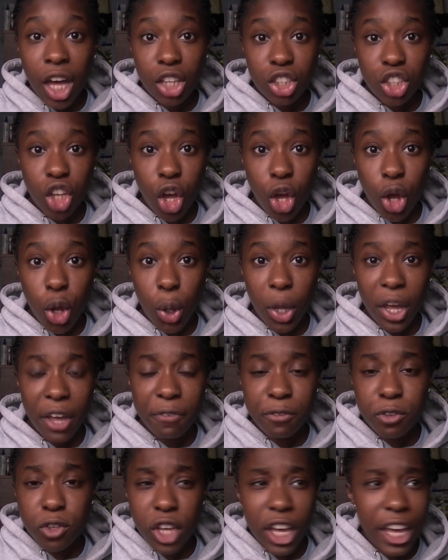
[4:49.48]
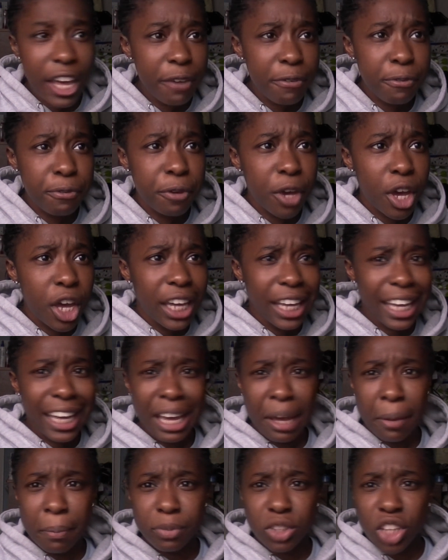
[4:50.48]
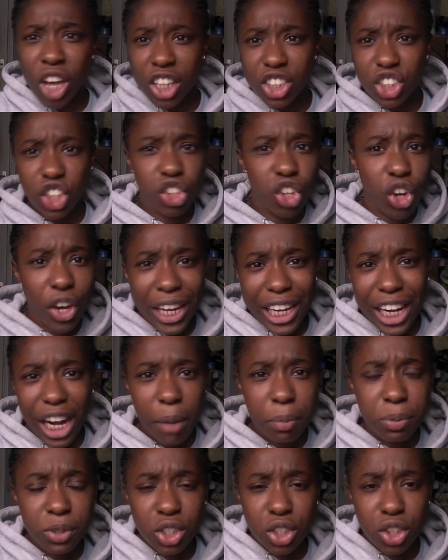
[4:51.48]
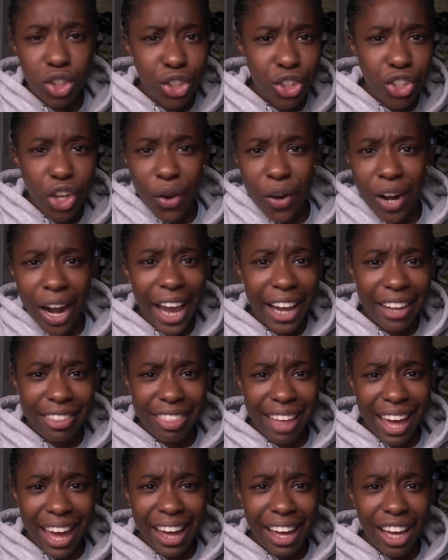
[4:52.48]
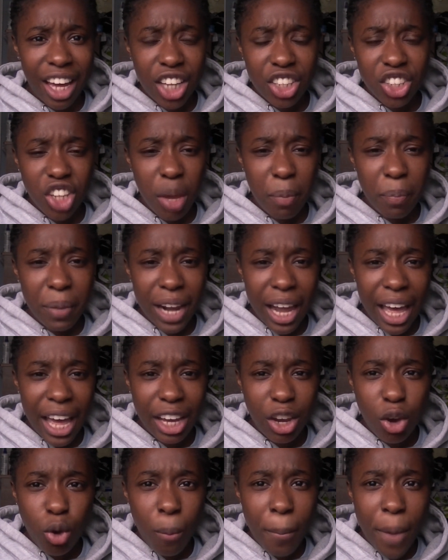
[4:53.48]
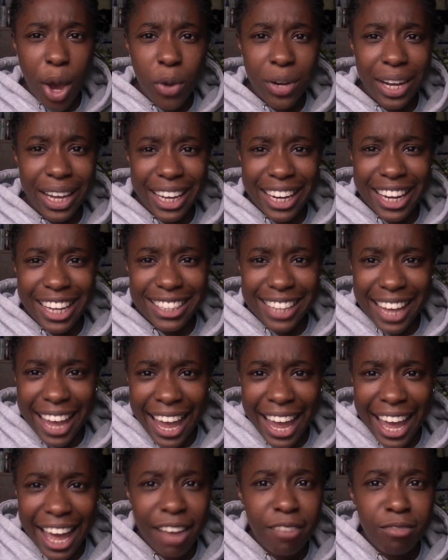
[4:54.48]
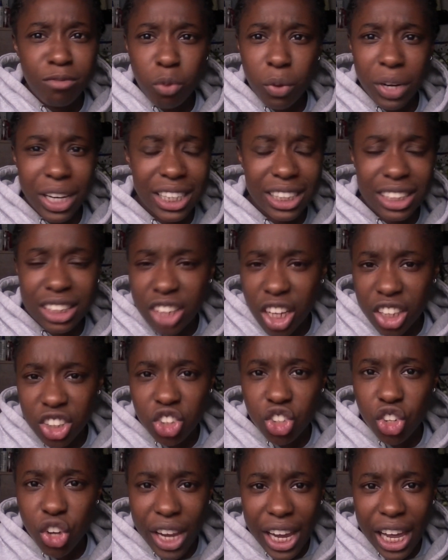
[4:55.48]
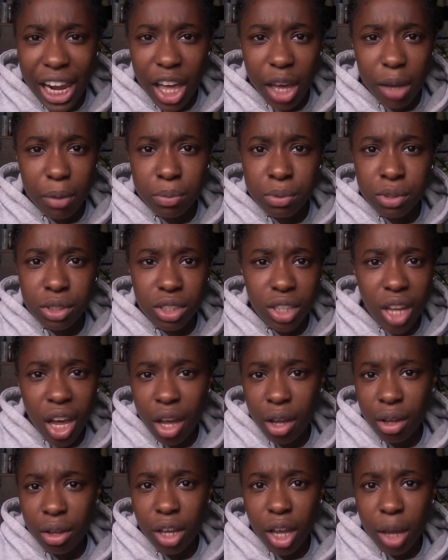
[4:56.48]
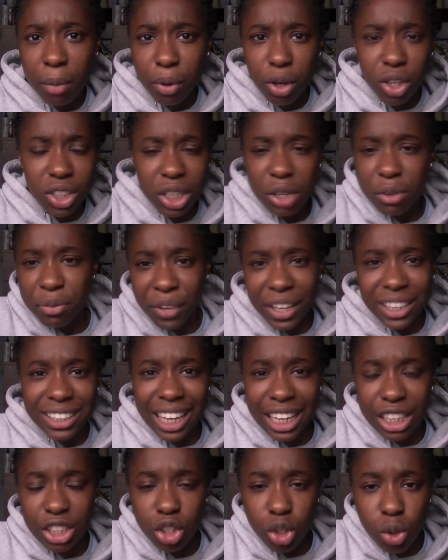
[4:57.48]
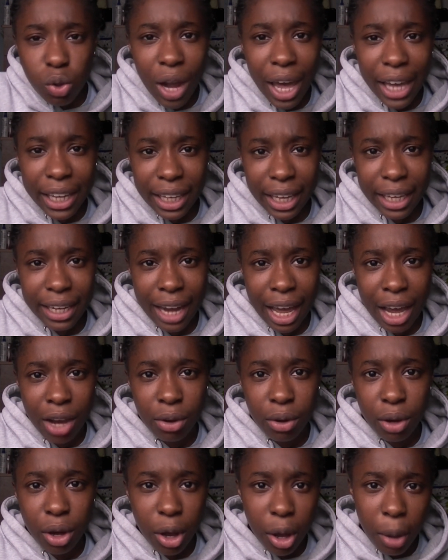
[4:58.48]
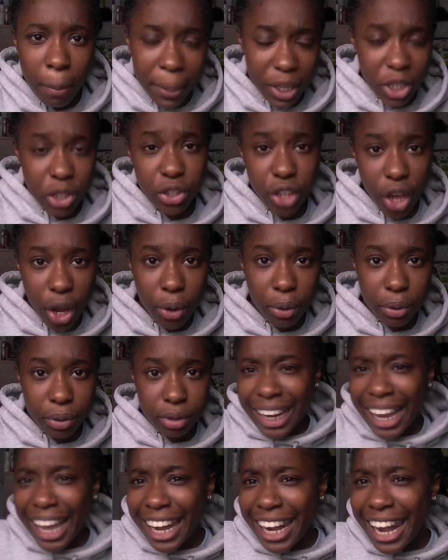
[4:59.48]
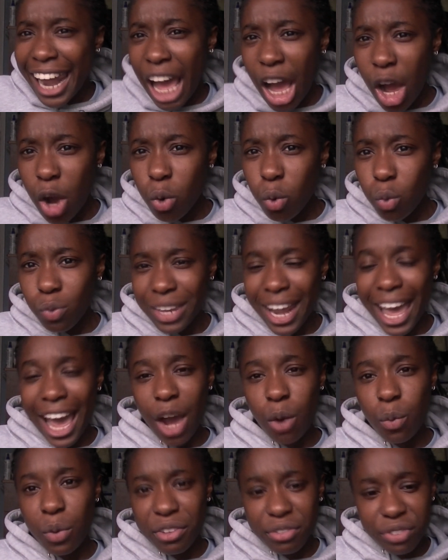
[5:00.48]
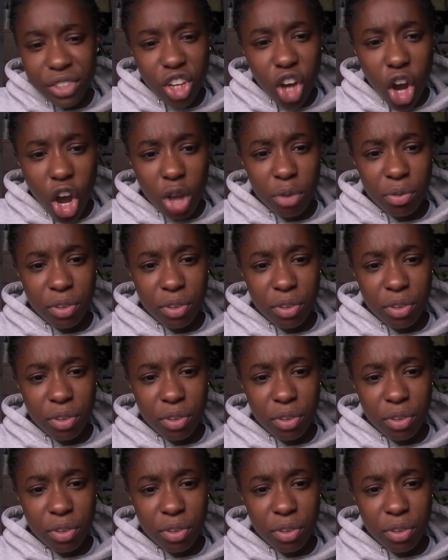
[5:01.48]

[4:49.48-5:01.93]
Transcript: So if you if him touching your earlobes you don't like that, don't be like all moaning in his ear when he's touching your earlobes. No no, because he thinks that you like it now, but you don't. And now, now we've got